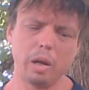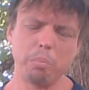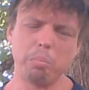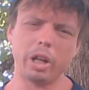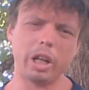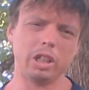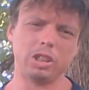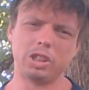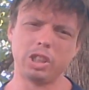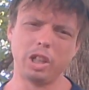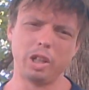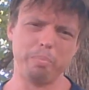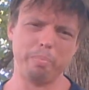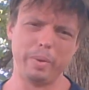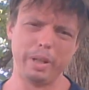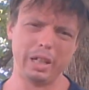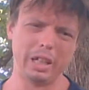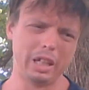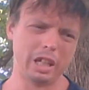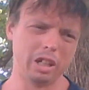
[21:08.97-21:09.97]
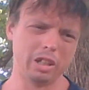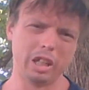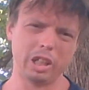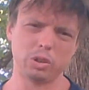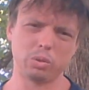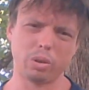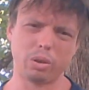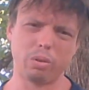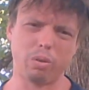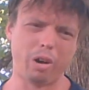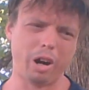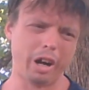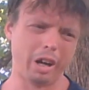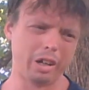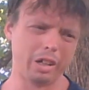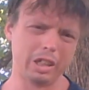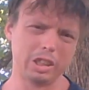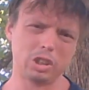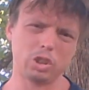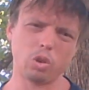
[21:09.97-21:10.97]
but it shouldn't be unless
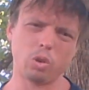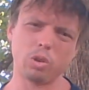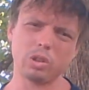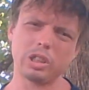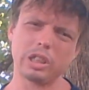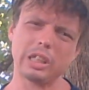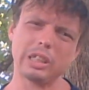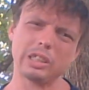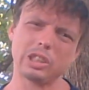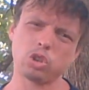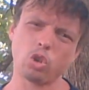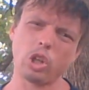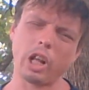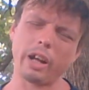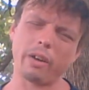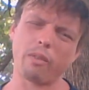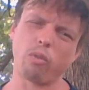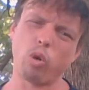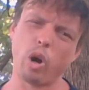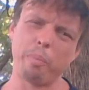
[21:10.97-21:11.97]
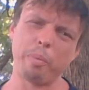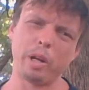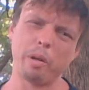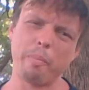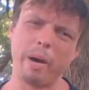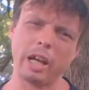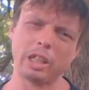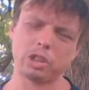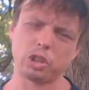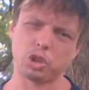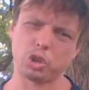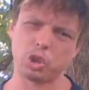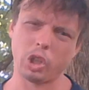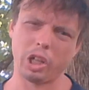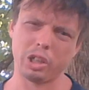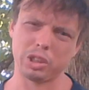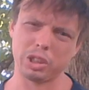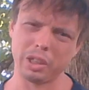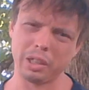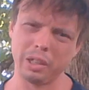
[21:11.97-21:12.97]
required. It's sort of like a weapon of mass
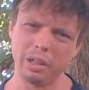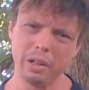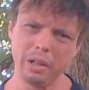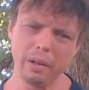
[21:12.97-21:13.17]
destruction.